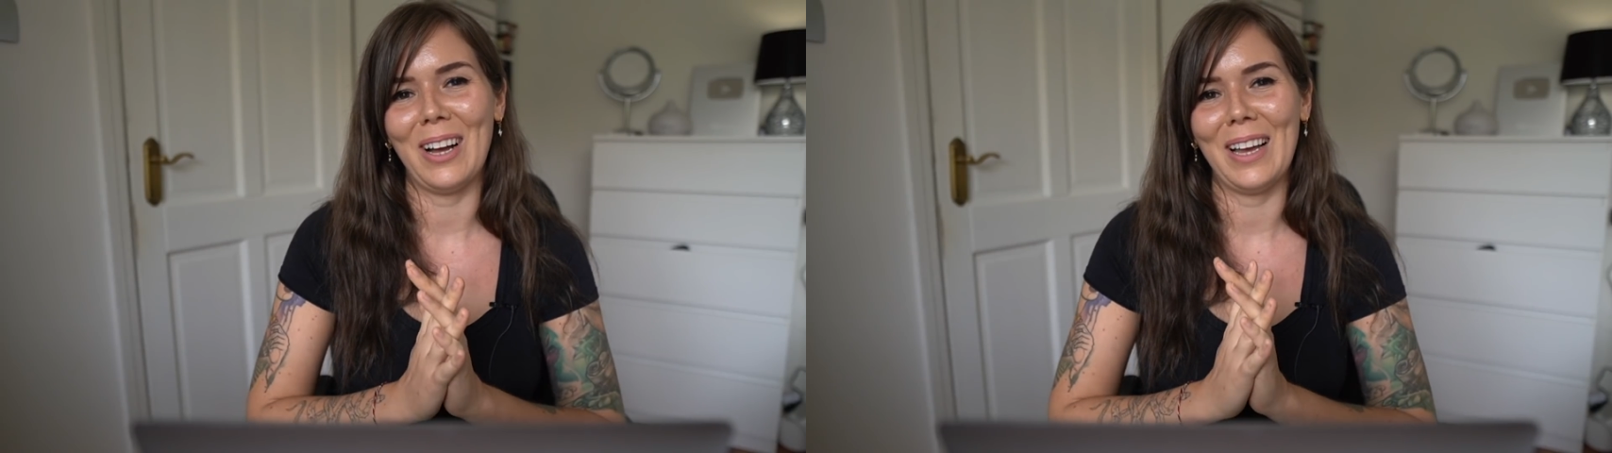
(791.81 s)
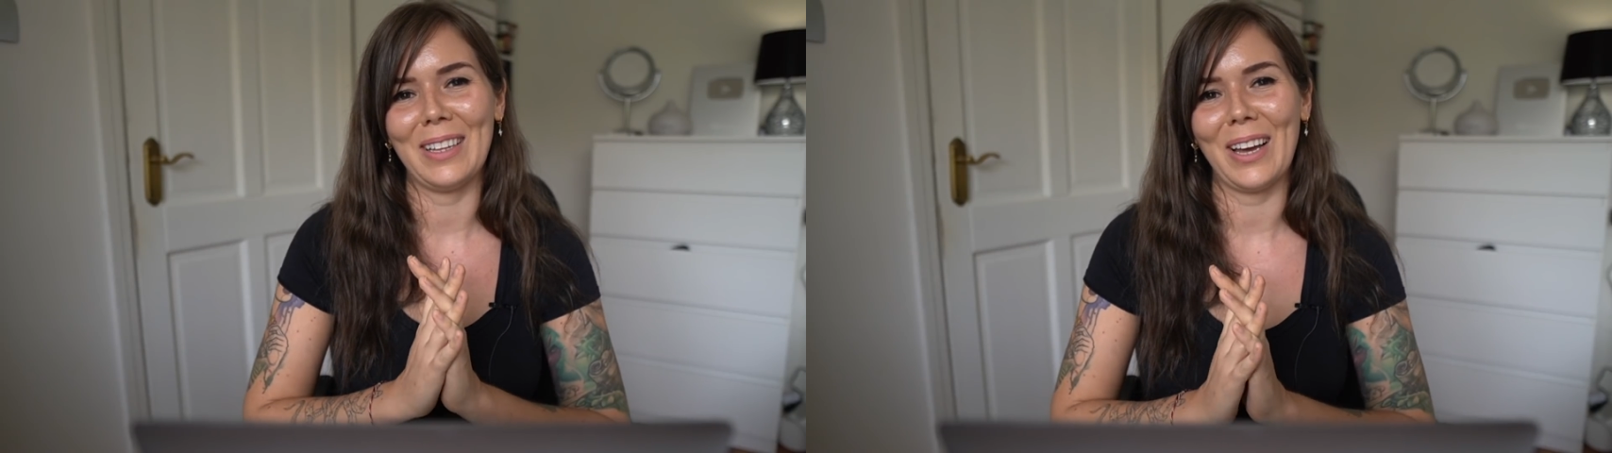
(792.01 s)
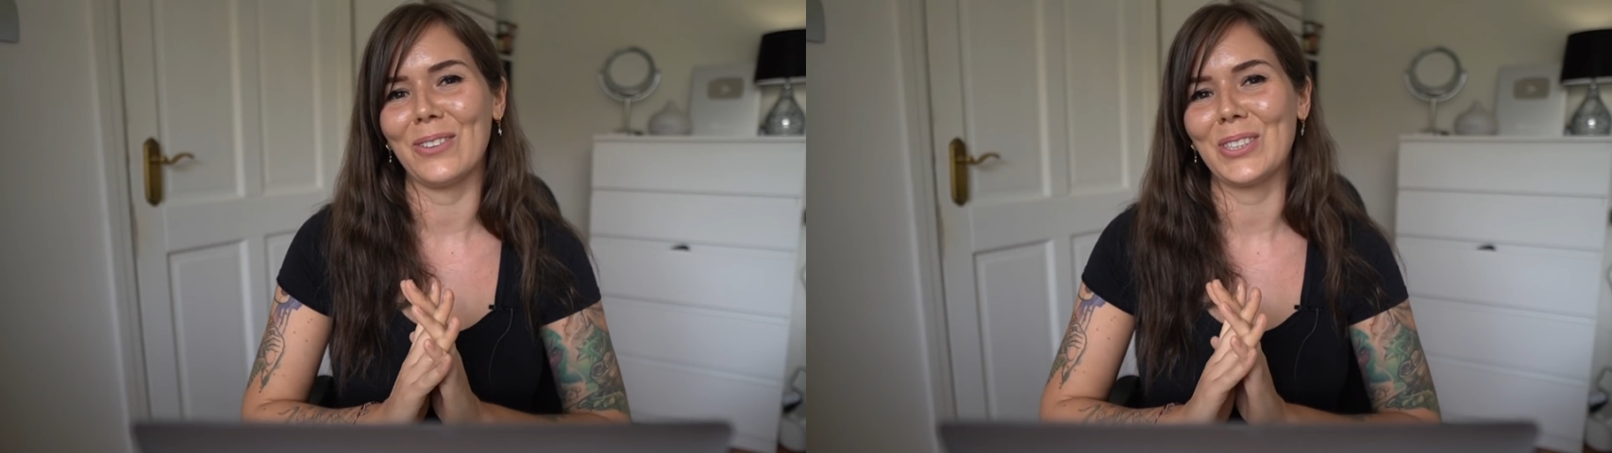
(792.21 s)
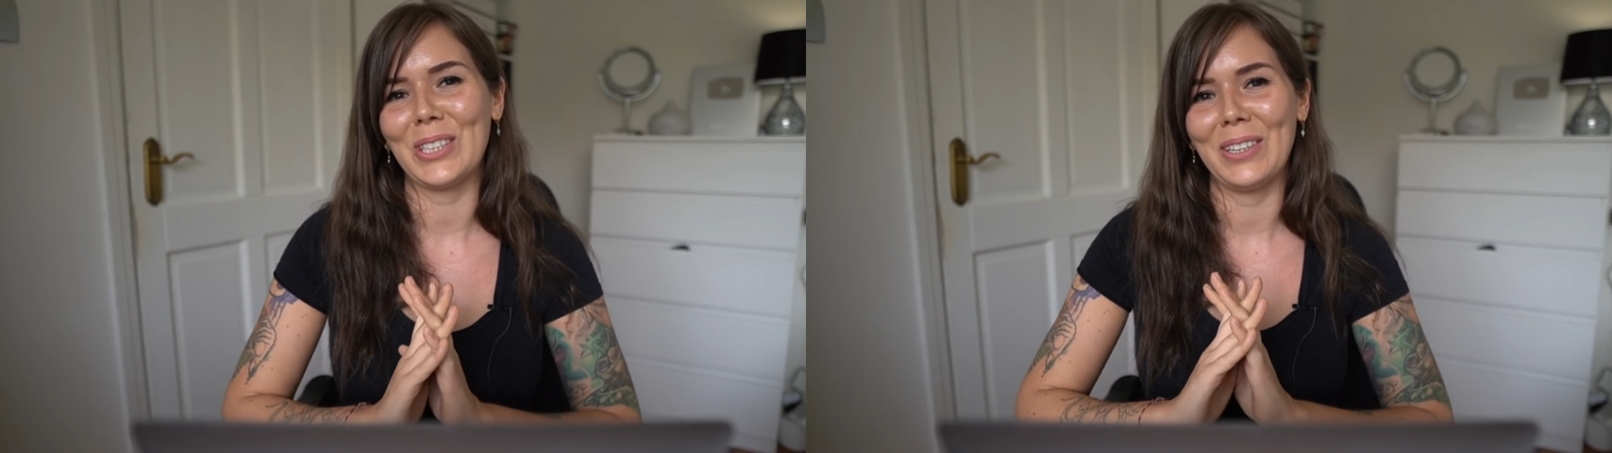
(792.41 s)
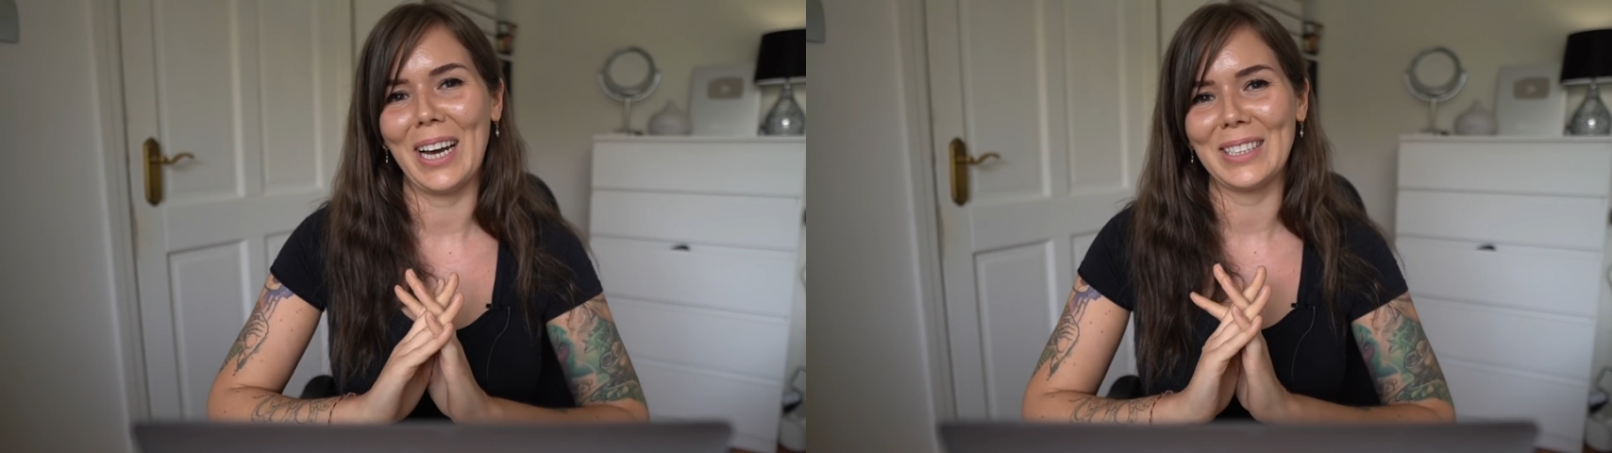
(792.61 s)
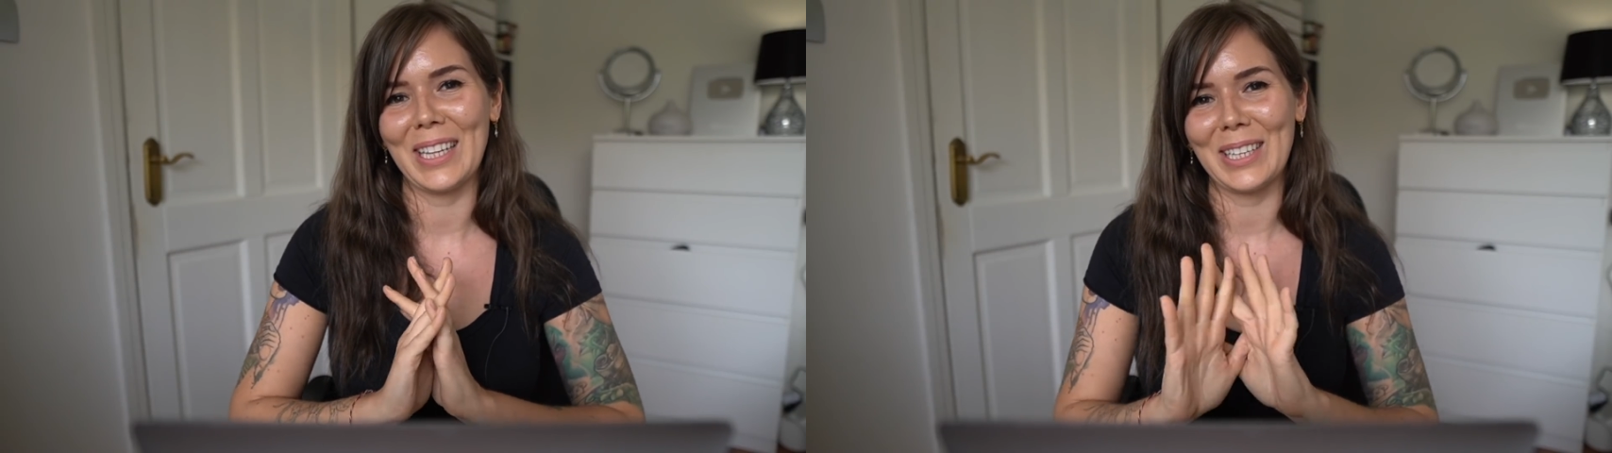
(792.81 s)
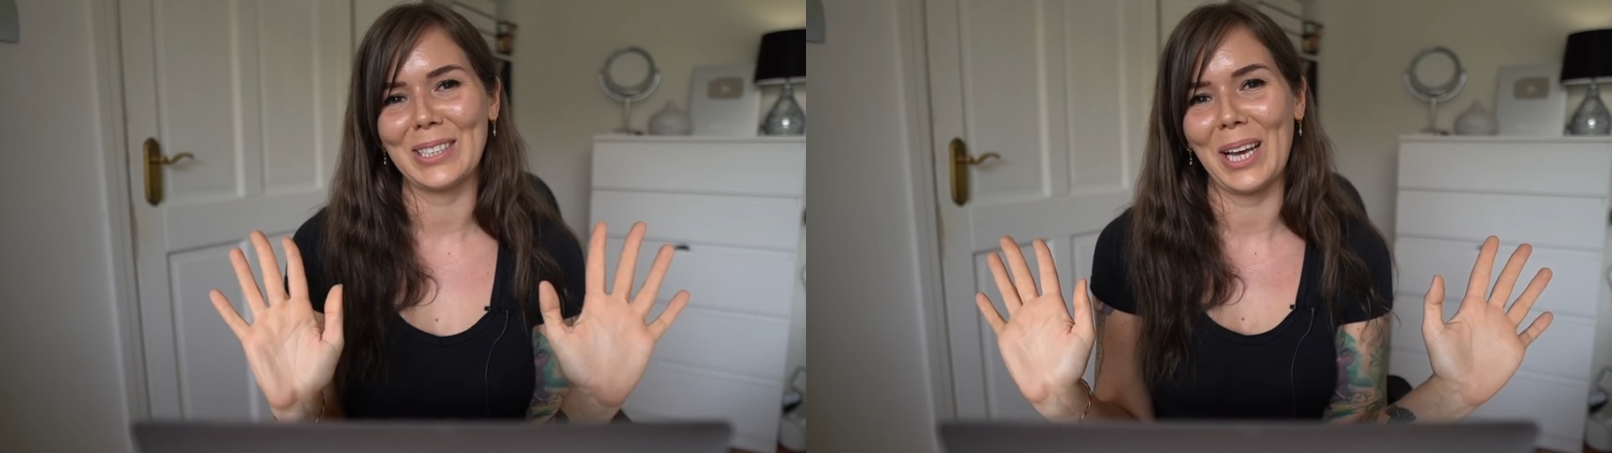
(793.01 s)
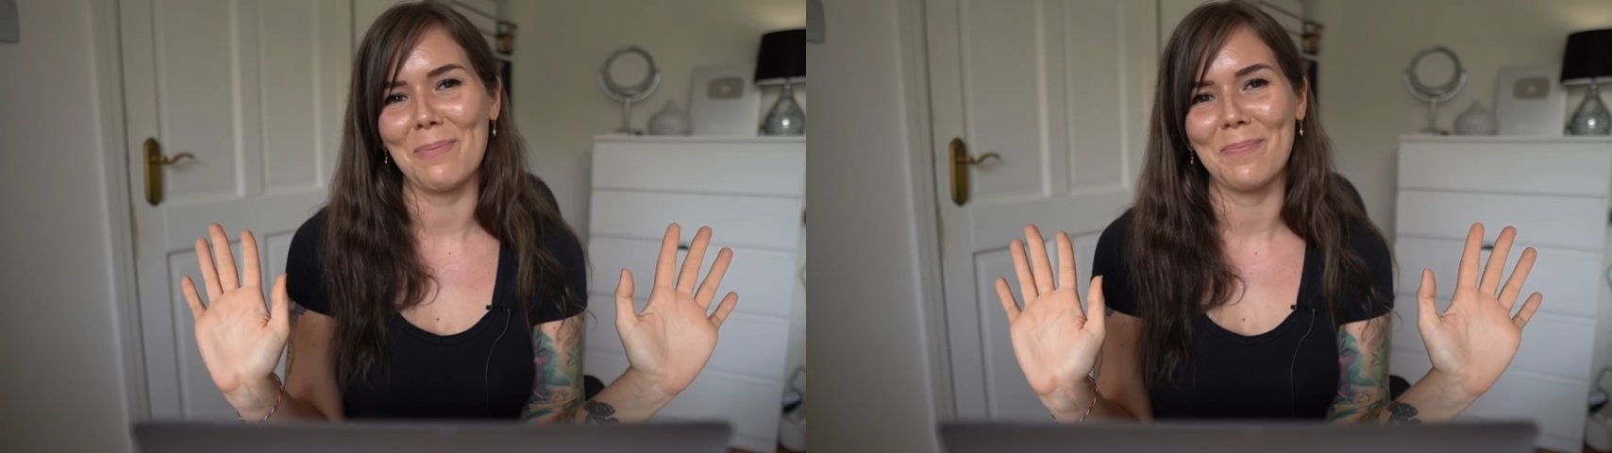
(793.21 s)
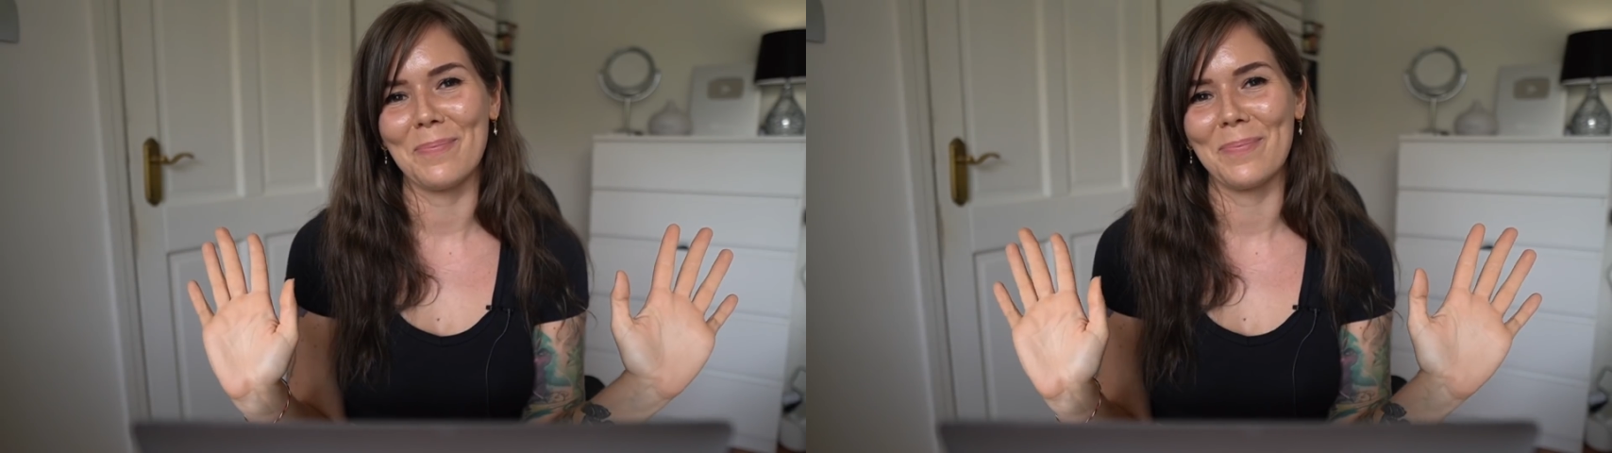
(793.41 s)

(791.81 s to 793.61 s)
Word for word: and I will see you guys next time.